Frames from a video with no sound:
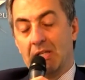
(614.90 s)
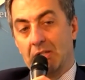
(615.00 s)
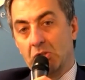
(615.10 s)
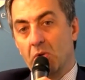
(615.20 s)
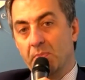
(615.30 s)

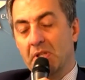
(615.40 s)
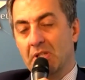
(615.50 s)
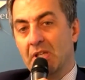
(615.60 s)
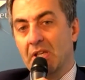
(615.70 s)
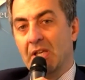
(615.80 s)

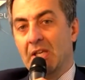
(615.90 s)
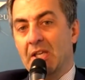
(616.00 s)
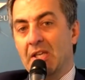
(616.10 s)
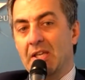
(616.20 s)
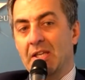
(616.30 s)
topic
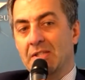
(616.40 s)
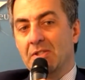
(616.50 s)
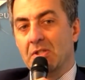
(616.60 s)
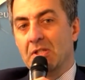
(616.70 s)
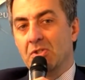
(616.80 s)

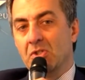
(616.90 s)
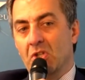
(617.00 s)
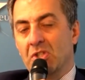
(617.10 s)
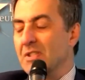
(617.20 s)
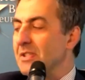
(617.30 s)
is
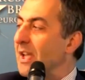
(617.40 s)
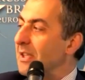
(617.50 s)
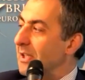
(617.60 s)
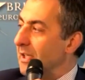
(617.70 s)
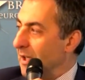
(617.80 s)
not a
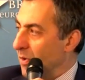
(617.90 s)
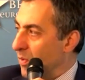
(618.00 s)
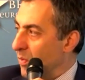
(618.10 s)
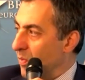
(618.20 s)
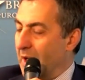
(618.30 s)
standing
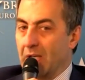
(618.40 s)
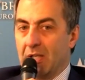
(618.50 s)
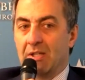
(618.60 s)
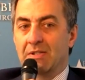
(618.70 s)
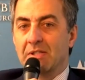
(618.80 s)
alone one.
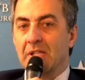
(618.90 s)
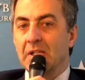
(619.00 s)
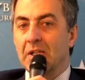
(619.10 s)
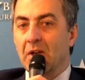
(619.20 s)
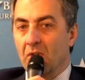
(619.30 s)
It's
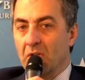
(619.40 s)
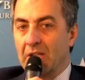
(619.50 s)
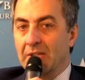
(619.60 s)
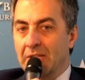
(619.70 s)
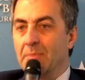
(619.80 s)
really
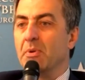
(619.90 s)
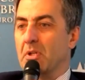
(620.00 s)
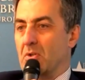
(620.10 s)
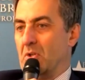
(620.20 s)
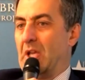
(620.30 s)
deeply
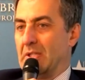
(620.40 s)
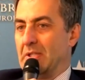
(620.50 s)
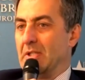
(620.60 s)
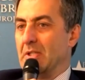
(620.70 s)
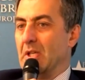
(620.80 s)

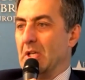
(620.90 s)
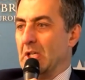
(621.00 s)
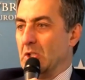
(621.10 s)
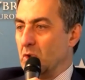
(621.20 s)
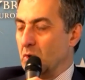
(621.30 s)
connected
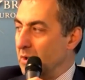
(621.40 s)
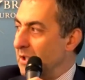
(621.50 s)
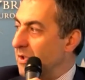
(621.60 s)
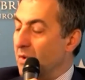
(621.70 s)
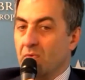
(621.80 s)
to
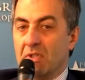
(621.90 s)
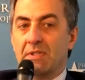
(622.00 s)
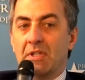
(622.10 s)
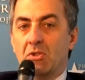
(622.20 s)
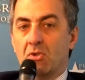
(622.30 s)
this
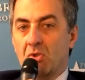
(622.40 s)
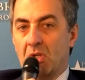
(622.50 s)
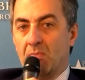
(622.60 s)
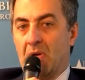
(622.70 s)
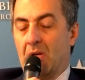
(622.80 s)
conversation
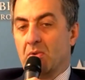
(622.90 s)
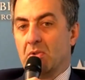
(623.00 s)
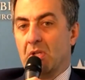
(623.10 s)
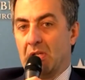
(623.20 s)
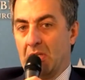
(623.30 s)
about
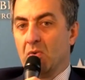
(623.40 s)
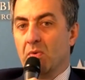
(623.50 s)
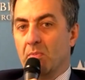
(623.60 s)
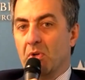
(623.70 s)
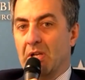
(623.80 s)

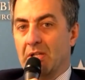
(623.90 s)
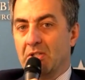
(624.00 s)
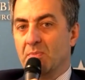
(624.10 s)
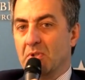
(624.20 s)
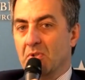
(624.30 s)
renewable
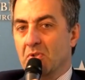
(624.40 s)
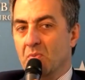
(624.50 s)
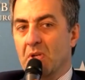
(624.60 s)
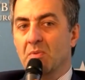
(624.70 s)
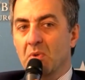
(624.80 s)
energy, because
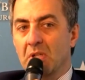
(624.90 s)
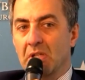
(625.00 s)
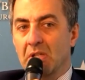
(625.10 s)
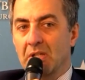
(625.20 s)
when we